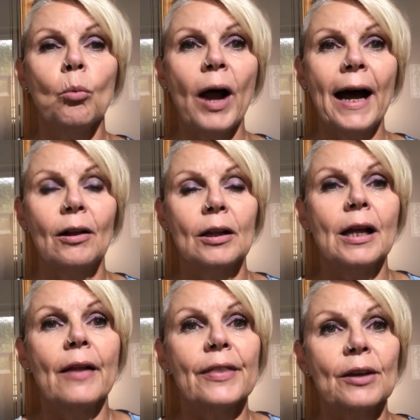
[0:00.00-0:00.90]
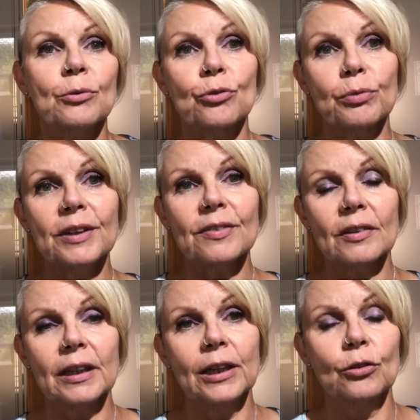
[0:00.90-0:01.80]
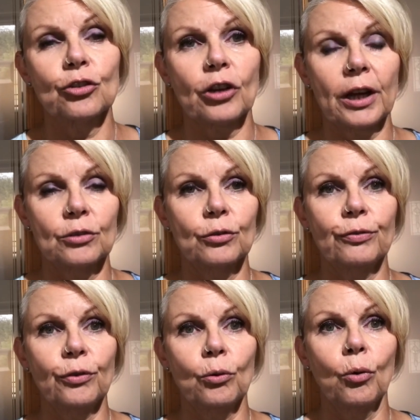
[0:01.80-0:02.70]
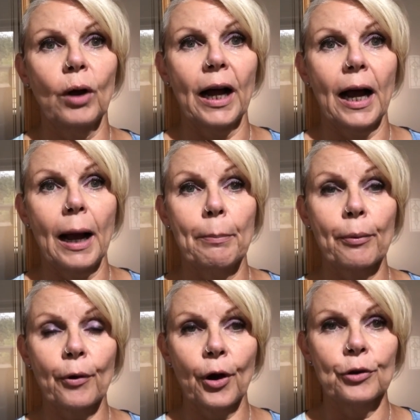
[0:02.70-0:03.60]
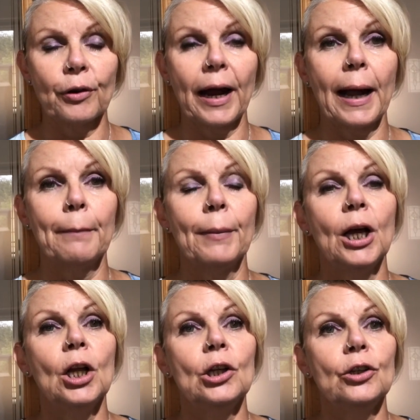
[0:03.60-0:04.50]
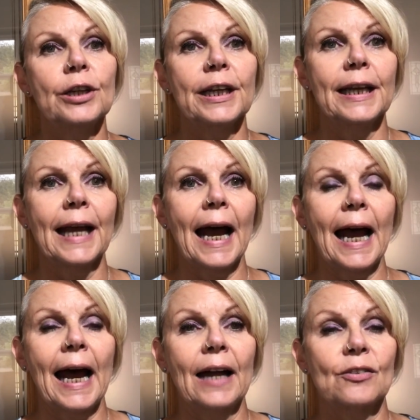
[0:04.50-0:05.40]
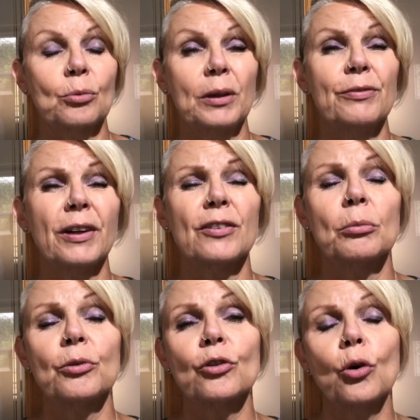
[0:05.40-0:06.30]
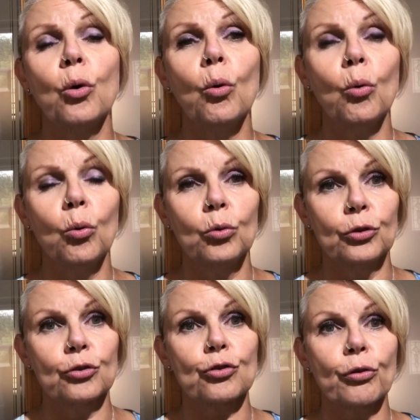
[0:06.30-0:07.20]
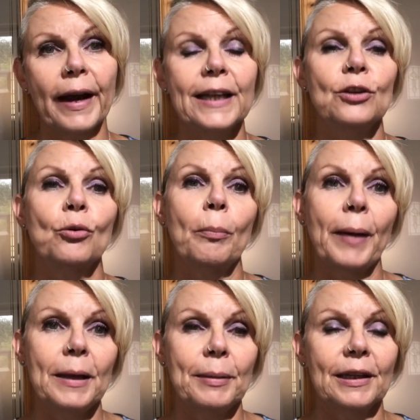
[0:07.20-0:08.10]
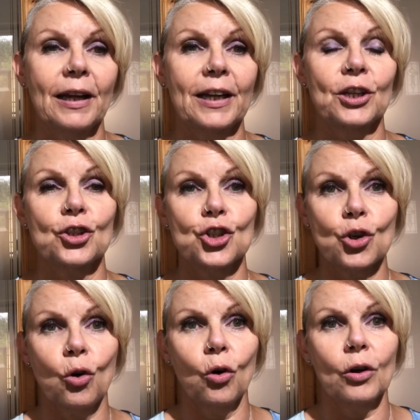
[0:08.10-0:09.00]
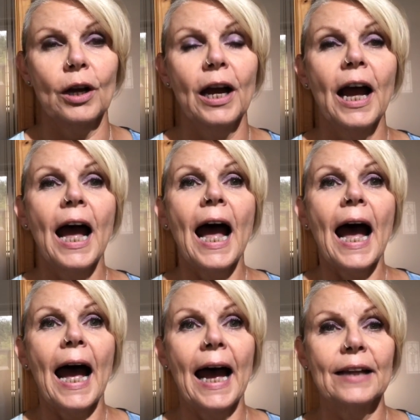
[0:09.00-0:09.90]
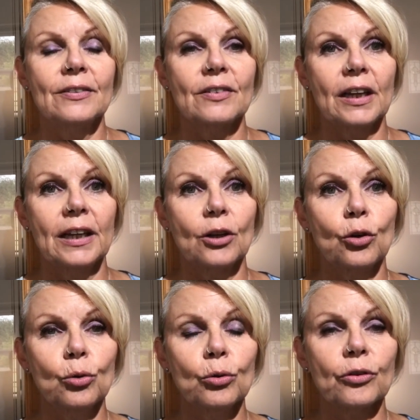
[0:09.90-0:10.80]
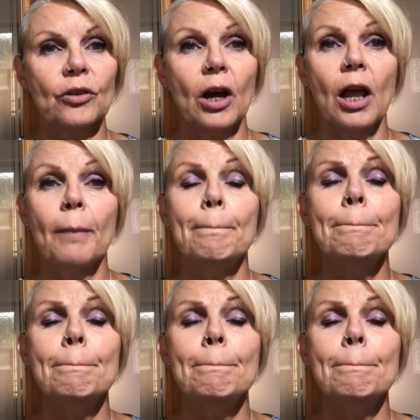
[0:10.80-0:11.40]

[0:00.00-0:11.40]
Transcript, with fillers: Well, there was recently on Channel 4 a program looking at, well, in fact, it was called Train Your Baby Like a Dog. And it caused a